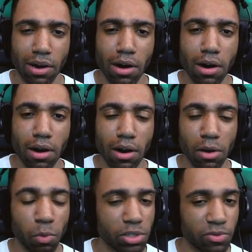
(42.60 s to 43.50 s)

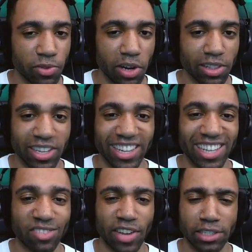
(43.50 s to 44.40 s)
What the fuck? Look at
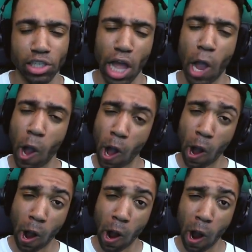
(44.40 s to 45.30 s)
Link's face, you liar.
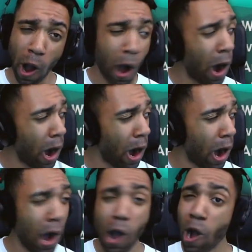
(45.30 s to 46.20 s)

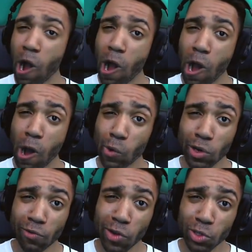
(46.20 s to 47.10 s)

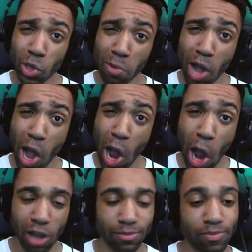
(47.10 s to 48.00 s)
What the fuck you talking about?
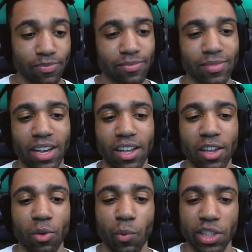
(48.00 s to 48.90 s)

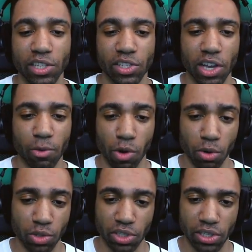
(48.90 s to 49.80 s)
When the sun
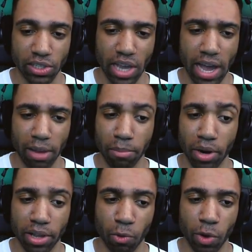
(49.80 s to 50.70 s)
rose to the sky, a
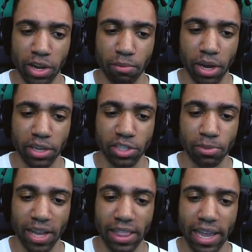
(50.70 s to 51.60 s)
burning wind
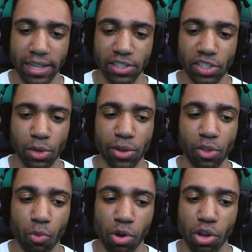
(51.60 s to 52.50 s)
punished my land,
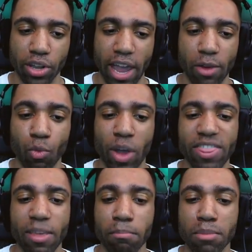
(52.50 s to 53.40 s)
searing the world. And
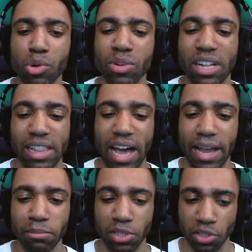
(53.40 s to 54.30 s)
when the moon
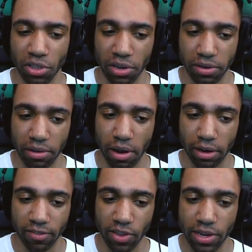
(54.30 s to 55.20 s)
climbed into the
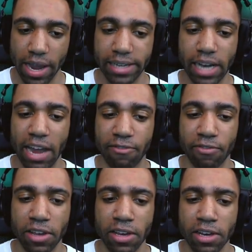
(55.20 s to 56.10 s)
dark of the night,
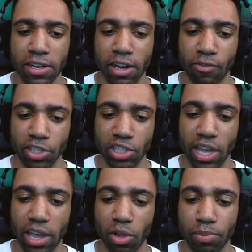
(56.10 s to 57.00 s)
a frigid
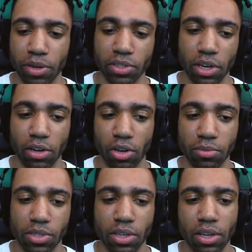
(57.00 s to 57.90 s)
gale pierced our
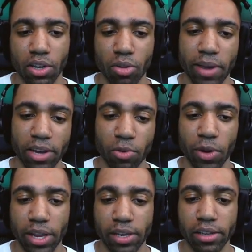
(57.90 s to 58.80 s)
homes. No matter
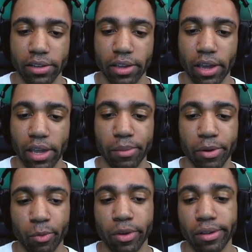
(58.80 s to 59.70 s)
when it came
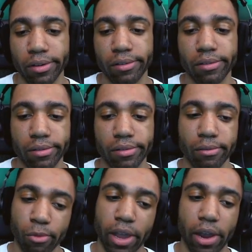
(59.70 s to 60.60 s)
and
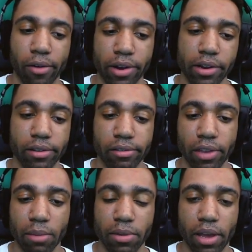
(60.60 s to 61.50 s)
when carried in same